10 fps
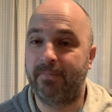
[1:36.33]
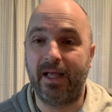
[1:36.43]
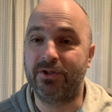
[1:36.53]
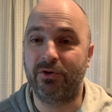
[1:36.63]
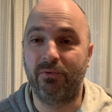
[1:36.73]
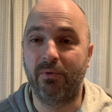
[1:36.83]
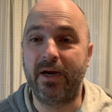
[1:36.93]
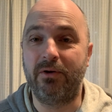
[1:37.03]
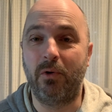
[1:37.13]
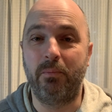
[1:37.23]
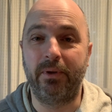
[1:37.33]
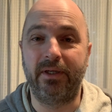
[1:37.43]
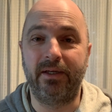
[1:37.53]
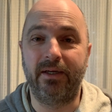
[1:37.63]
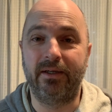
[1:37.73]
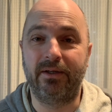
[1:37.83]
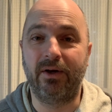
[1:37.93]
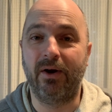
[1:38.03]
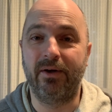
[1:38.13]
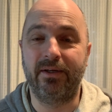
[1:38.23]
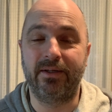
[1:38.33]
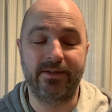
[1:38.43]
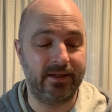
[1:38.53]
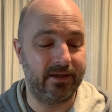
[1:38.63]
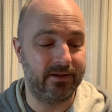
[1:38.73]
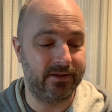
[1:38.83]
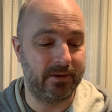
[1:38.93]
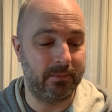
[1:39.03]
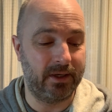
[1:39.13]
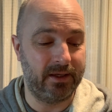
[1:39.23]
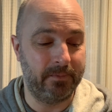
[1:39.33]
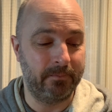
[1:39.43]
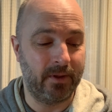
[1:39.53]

That's a great opening uh, card to send to somebody.